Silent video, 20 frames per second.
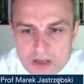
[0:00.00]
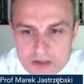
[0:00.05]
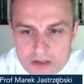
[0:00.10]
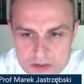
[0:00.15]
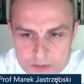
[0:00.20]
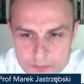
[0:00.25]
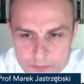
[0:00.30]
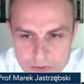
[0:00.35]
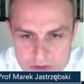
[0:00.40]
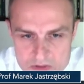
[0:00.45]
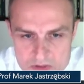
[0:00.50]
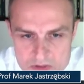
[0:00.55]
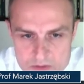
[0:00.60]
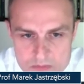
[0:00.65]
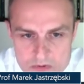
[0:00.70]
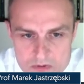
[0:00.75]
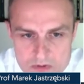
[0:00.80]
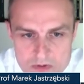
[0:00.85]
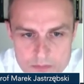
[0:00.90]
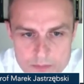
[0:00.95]
Is it
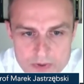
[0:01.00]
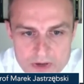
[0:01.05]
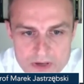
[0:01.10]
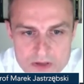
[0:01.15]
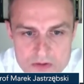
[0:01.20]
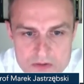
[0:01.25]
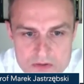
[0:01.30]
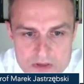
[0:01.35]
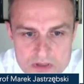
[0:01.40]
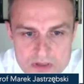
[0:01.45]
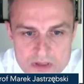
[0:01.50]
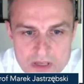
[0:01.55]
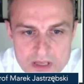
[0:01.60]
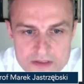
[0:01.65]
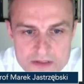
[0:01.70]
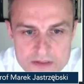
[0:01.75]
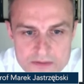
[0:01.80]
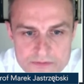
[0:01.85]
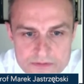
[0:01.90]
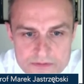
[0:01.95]
possible by using a
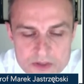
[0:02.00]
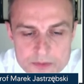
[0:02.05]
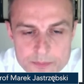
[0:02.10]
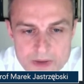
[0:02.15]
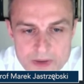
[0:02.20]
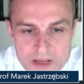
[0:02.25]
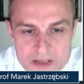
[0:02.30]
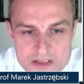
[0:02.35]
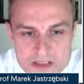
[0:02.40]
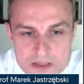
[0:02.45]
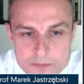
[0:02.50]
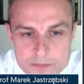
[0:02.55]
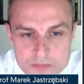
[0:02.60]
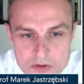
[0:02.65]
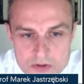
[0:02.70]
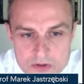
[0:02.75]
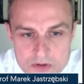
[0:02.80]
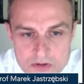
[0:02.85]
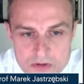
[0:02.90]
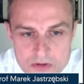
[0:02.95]
different pacing
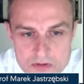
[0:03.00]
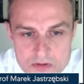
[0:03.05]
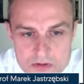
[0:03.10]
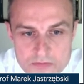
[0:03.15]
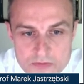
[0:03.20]
protocols?